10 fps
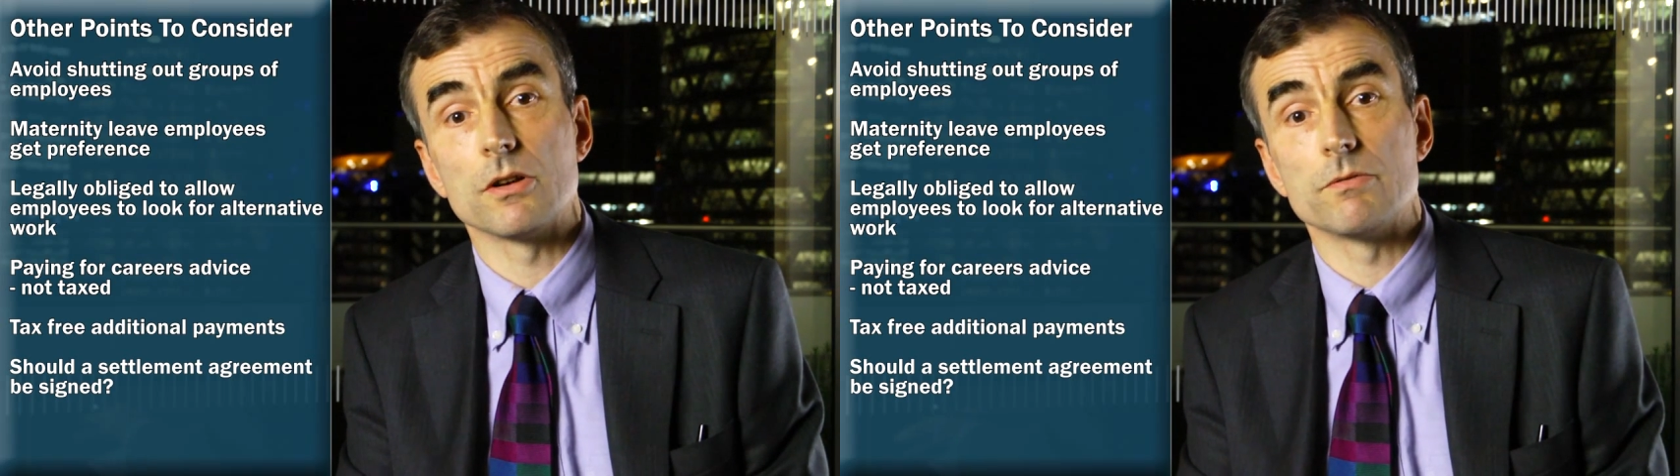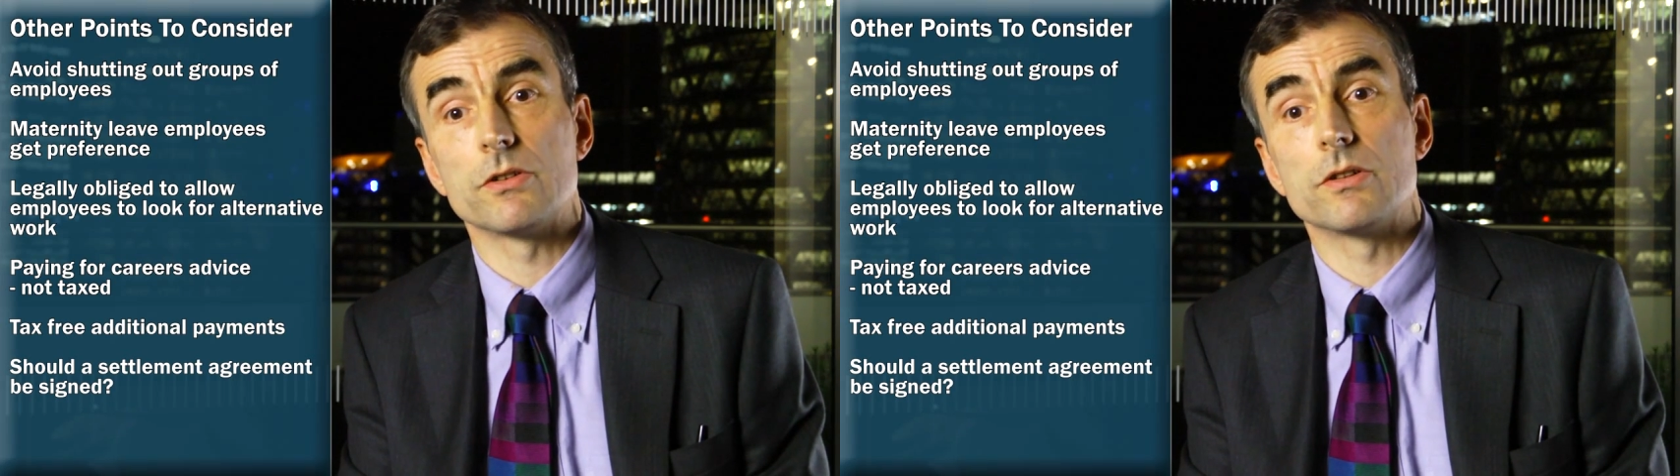
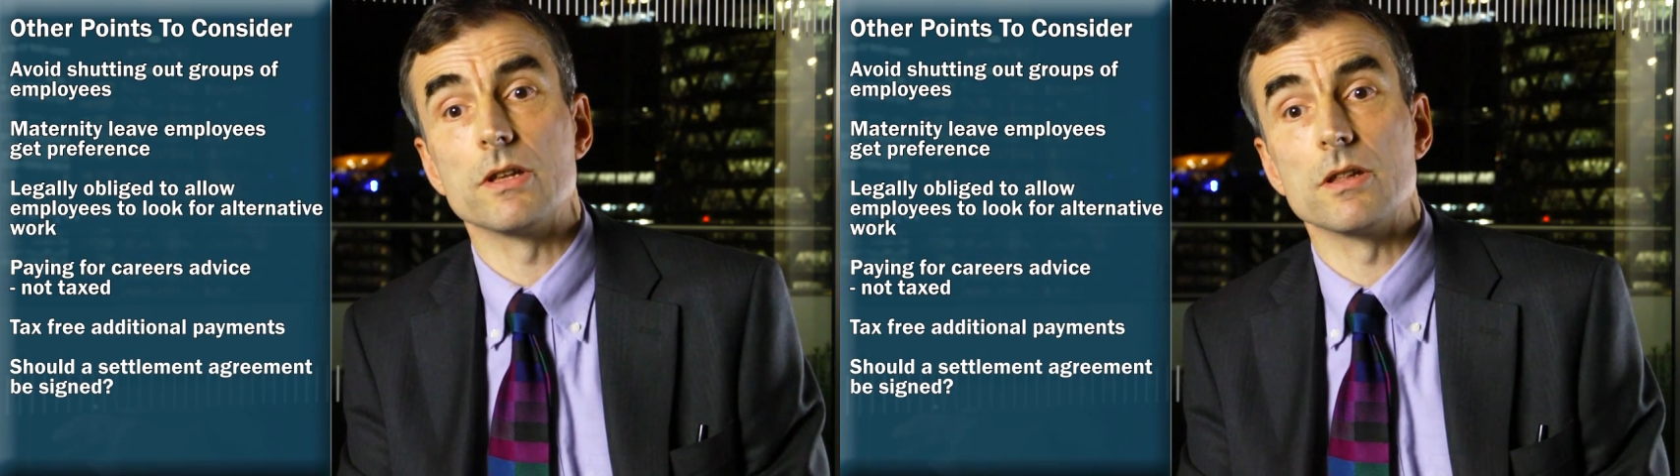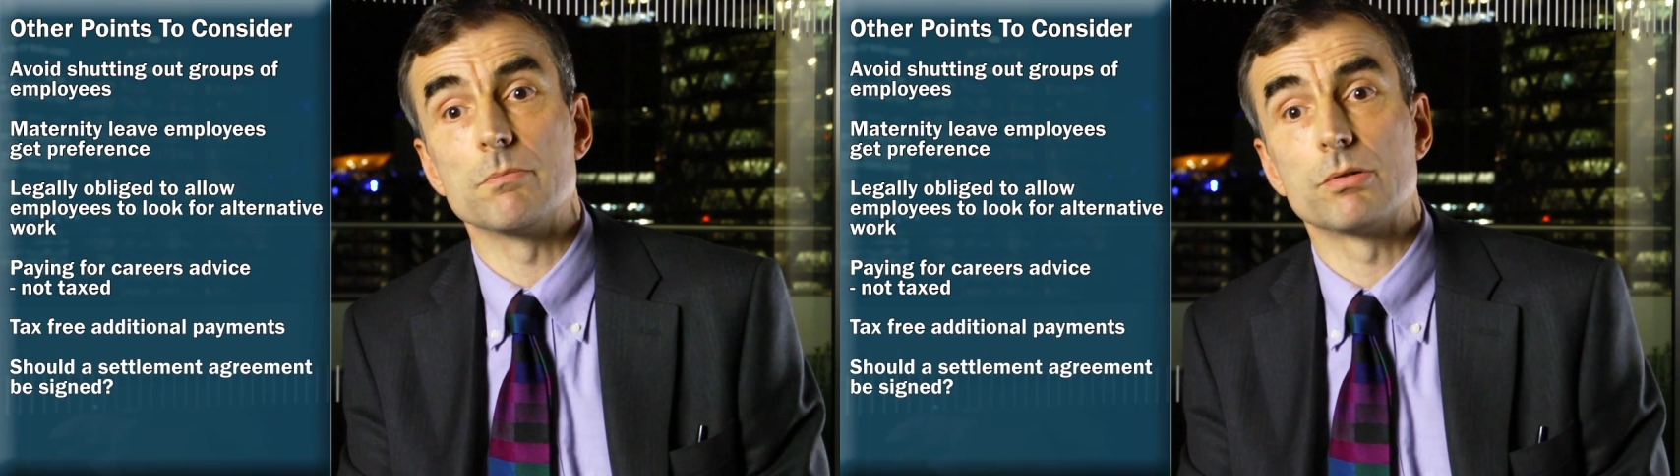
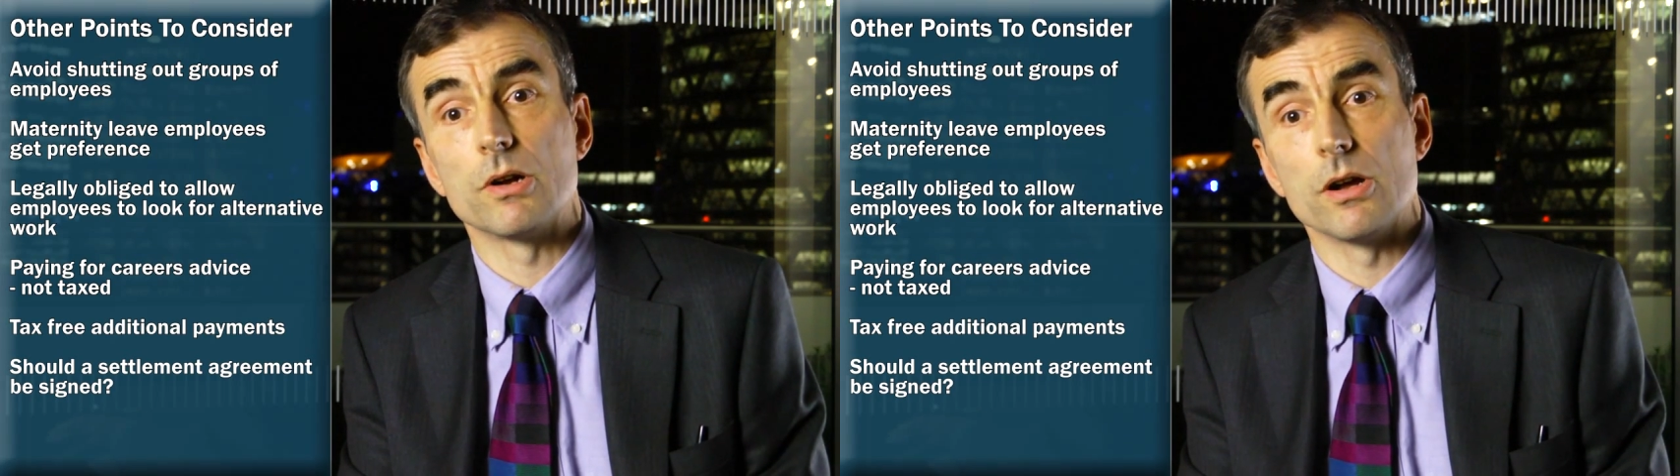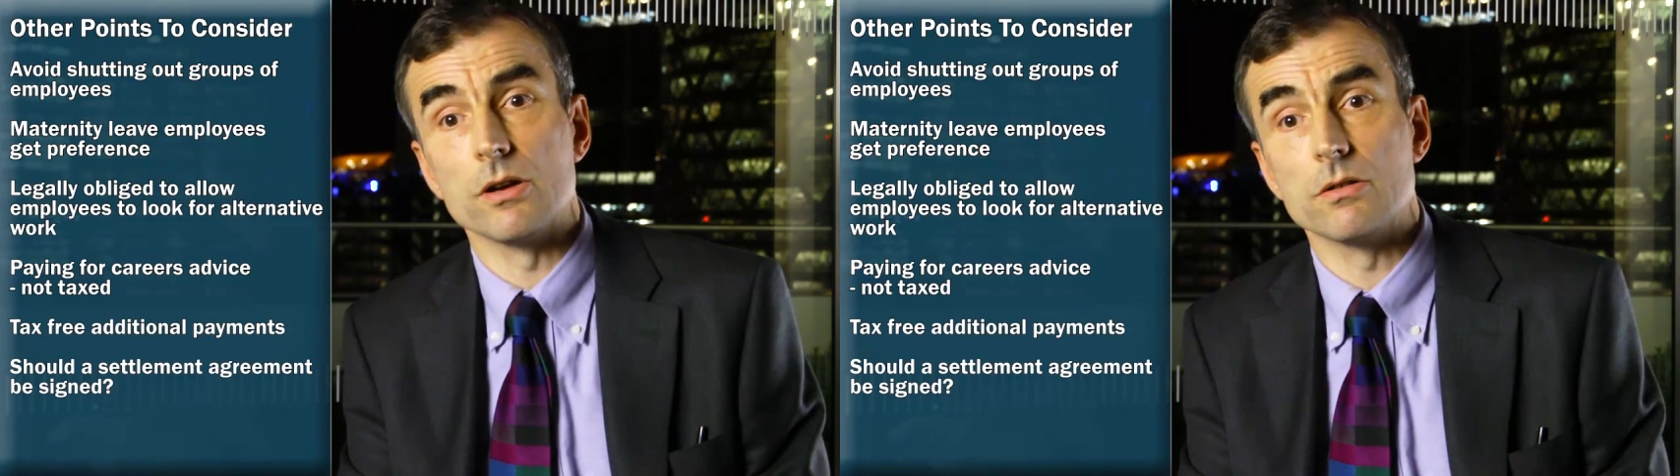Obviously the
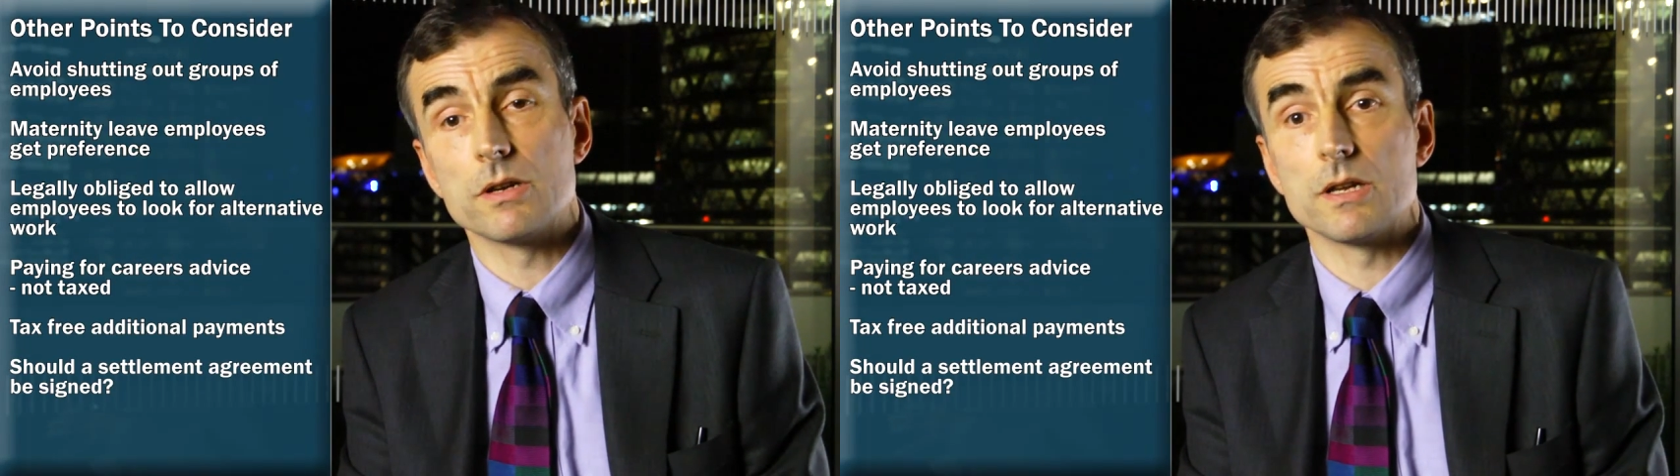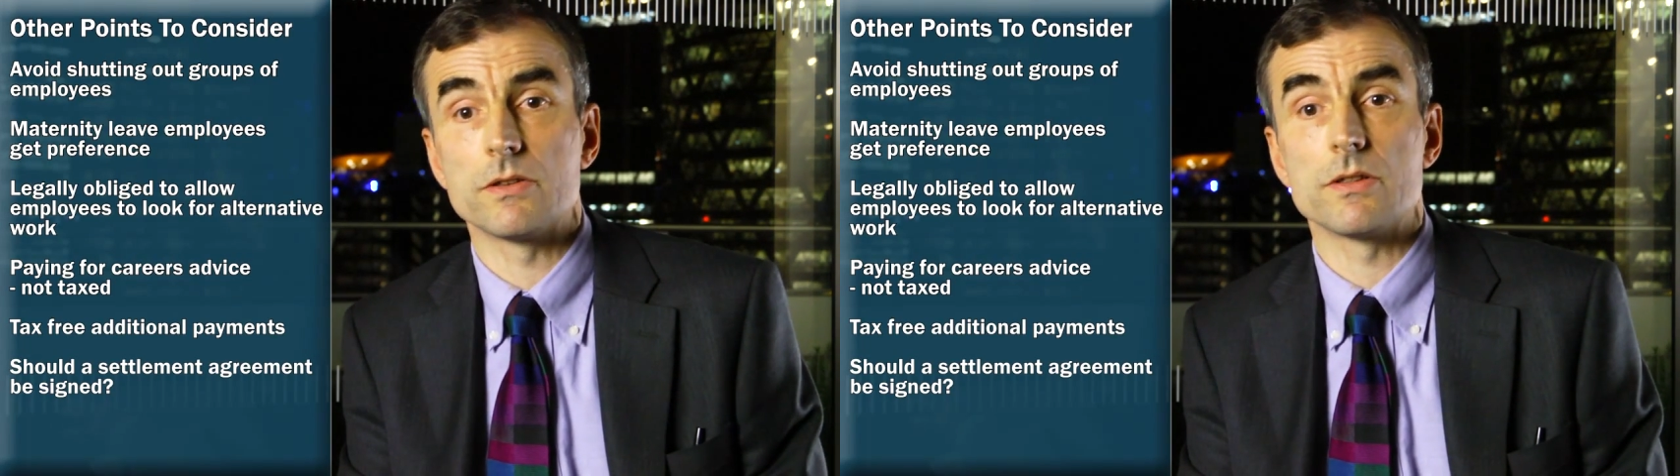
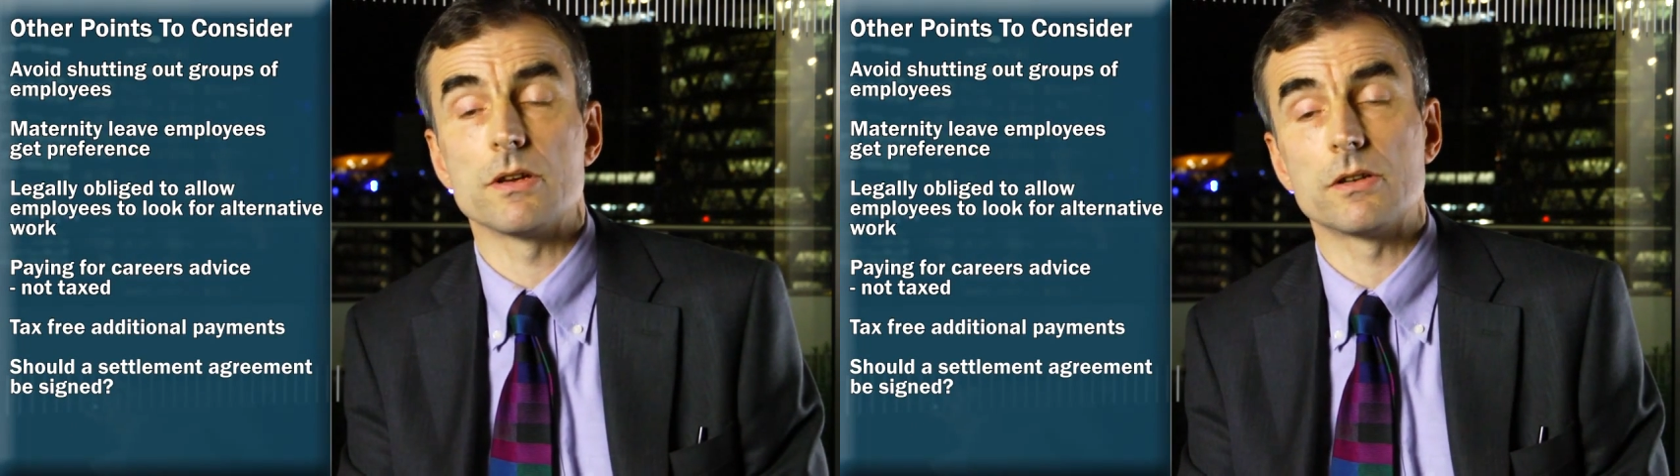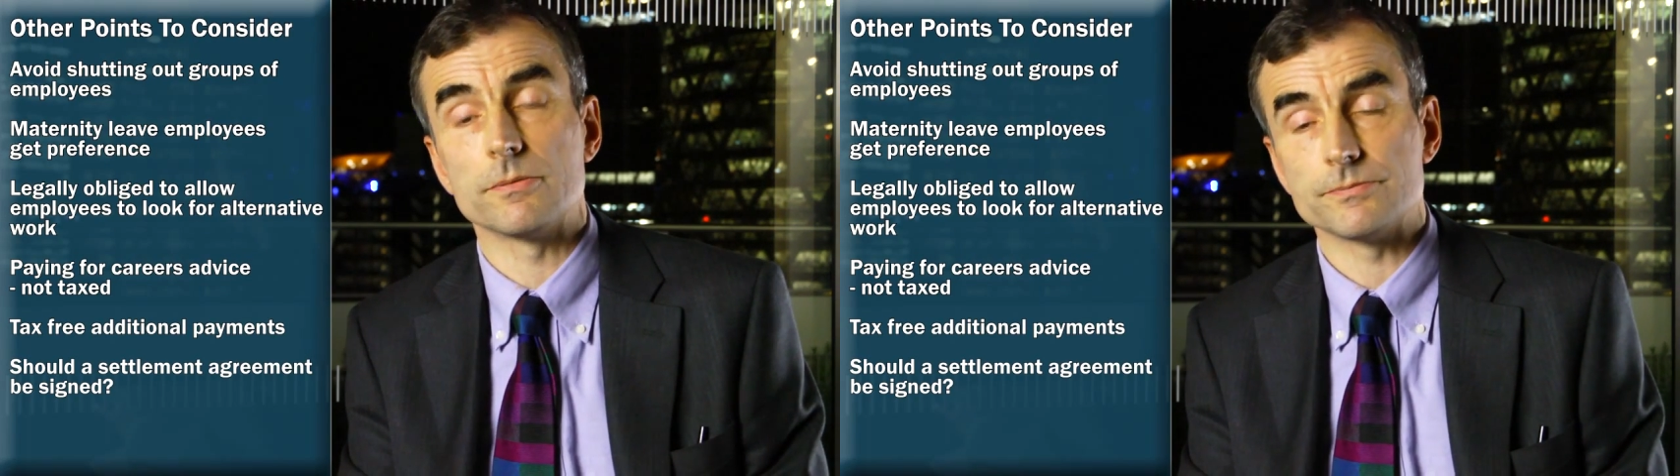pro is
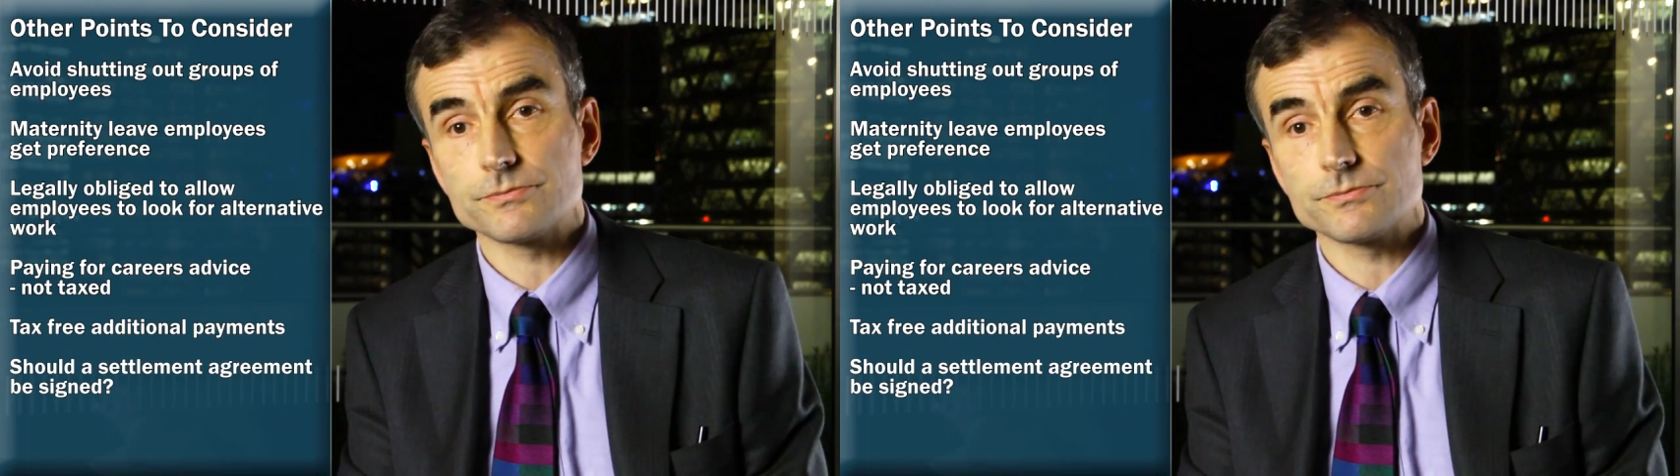that